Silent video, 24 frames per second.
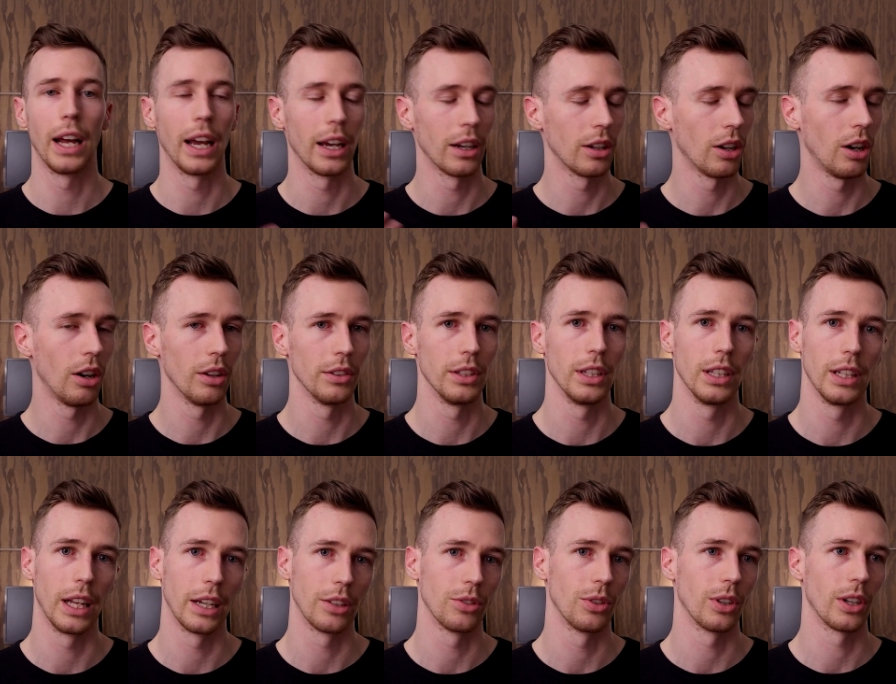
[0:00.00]
I called the
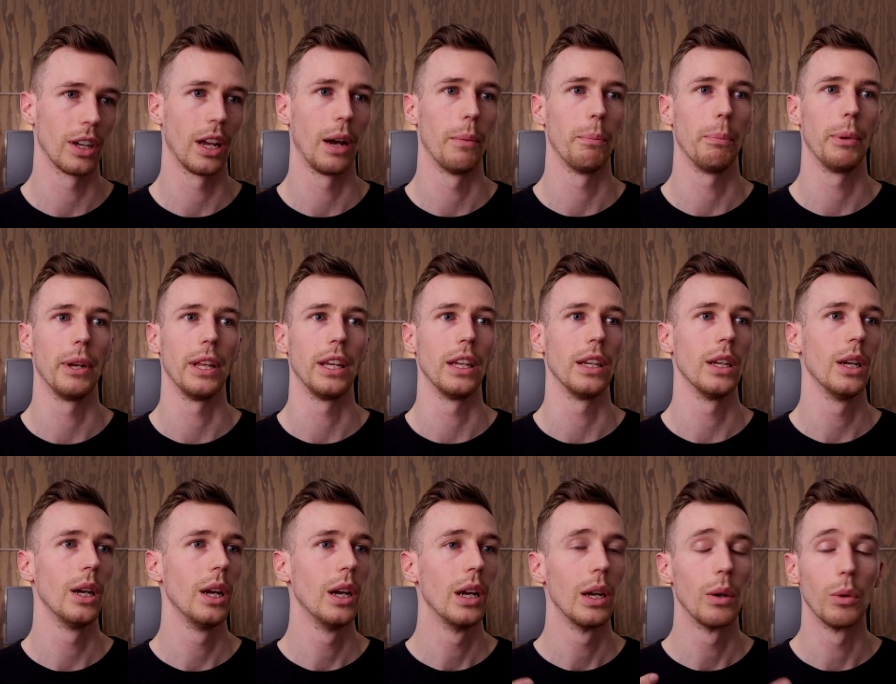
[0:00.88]
electric company,
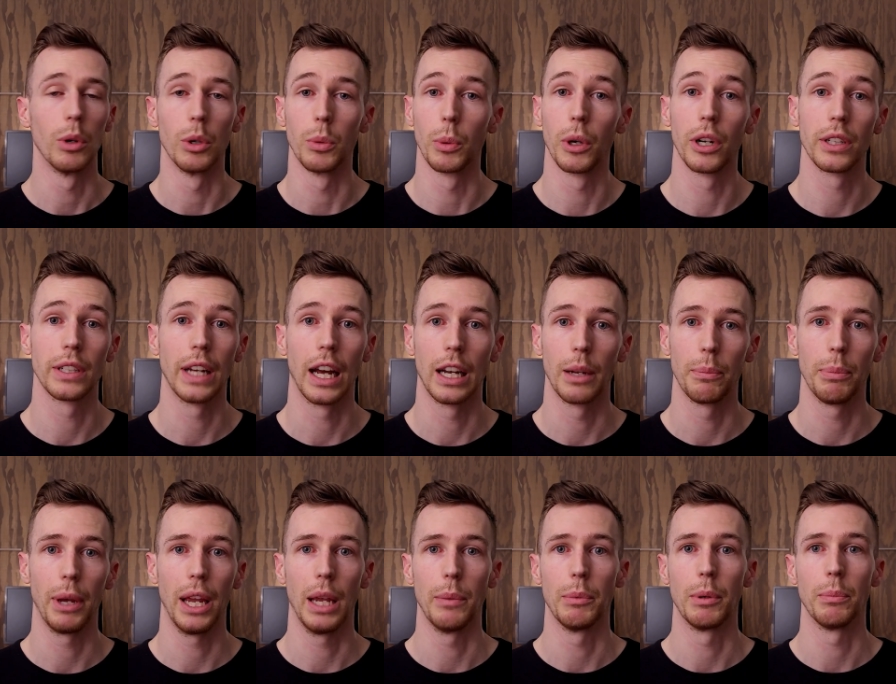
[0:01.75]
we worked out a
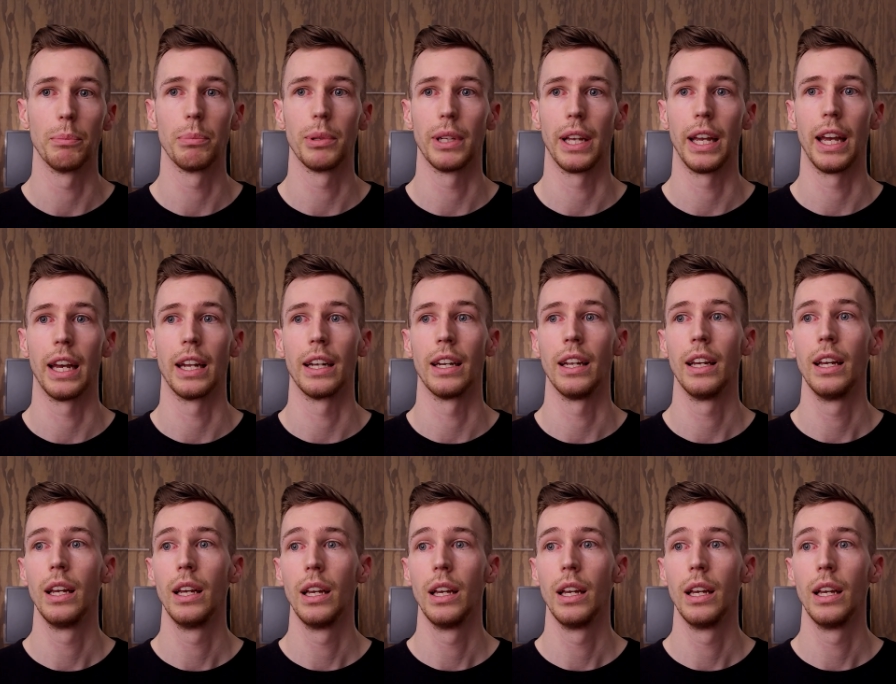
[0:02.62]
payment plan,